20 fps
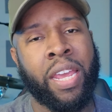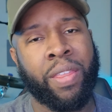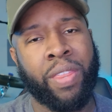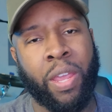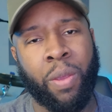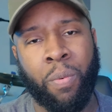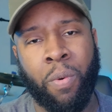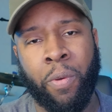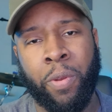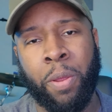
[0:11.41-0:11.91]

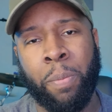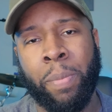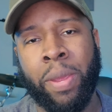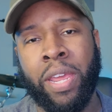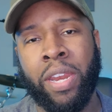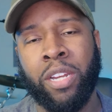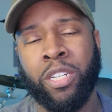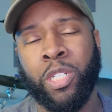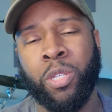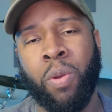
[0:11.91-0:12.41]
They wanted
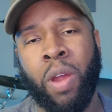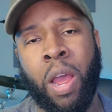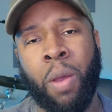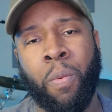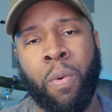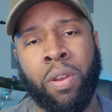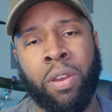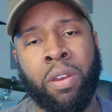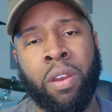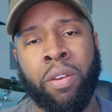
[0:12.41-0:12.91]
me to try
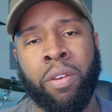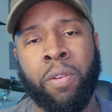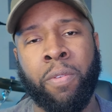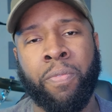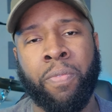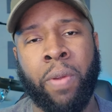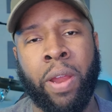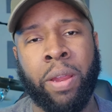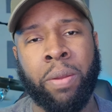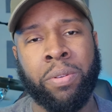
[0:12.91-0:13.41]
one of their new
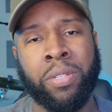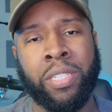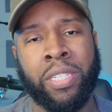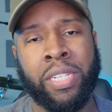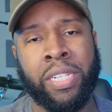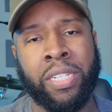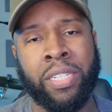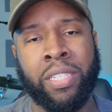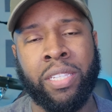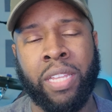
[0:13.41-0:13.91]

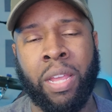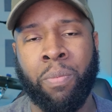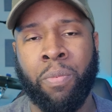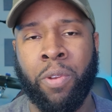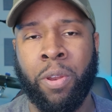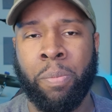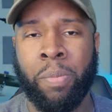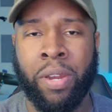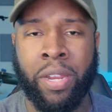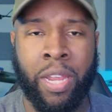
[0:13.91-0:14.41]
fragrances. They
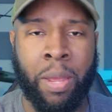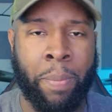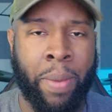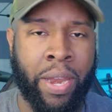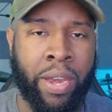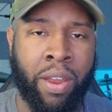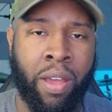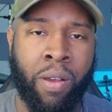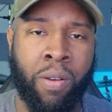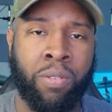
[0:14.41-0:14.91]
wanted me to get
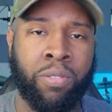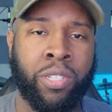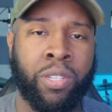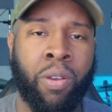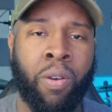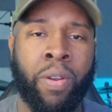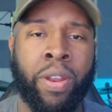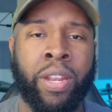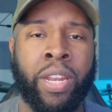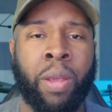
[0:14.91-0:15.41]
my nose
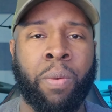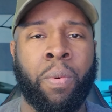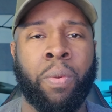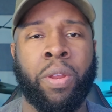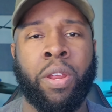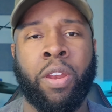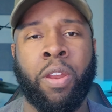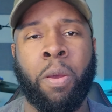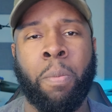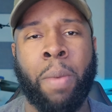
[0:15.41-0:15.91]
on it. They
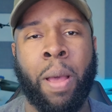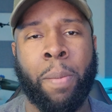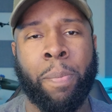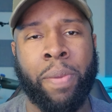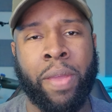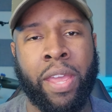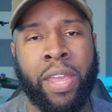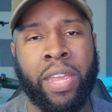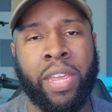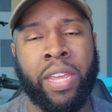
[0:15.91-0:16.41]
wanted to know my
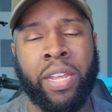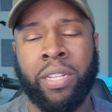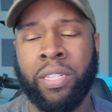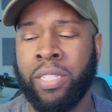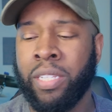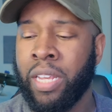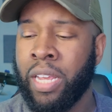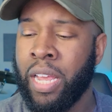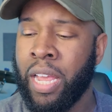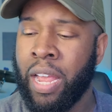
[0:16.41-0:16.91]

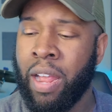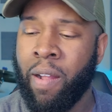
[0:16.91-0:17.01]
opinions.